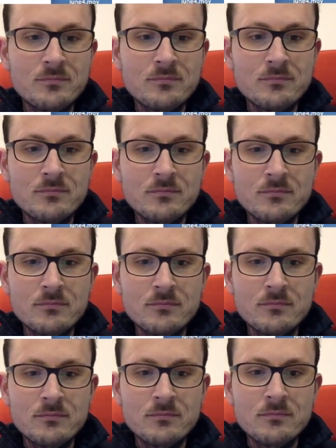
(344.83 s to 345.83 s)

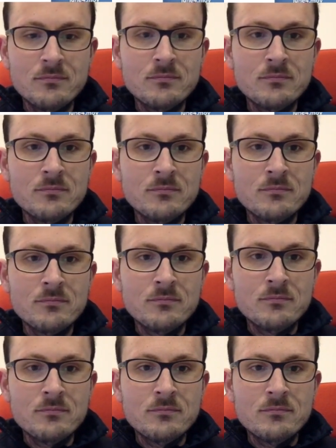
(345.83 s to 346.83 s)

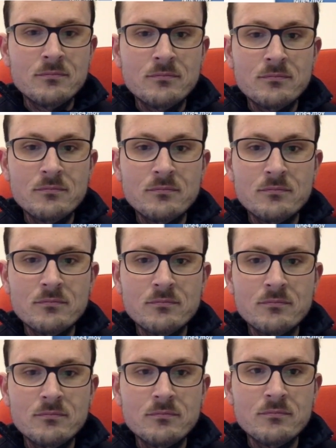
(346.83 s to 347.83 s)

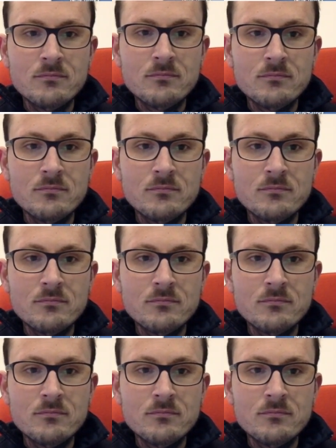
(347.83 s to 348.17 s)
Nothing is said.